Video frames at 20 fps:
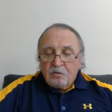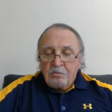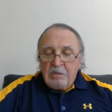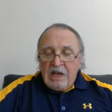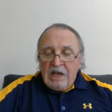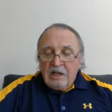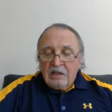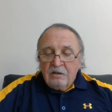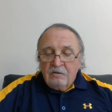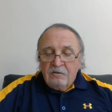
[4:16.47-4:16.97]

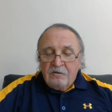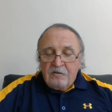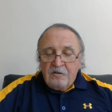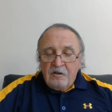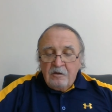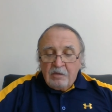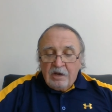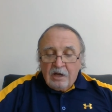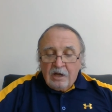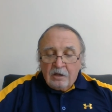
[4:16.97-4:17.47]
male and
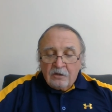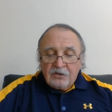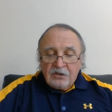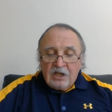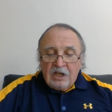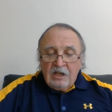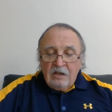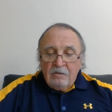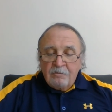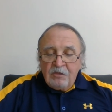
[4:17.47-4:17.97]
female, to
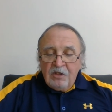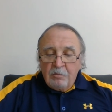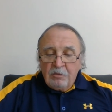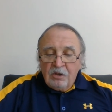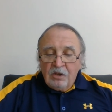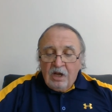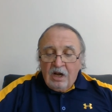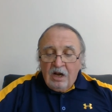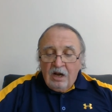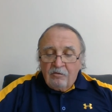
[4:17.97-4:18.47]
keep them
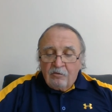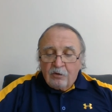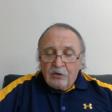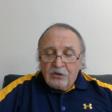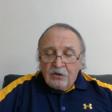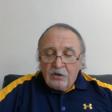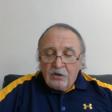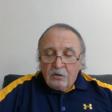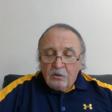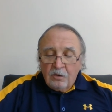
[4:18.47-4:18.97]
alive
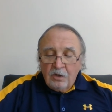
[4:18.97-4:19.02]
with you.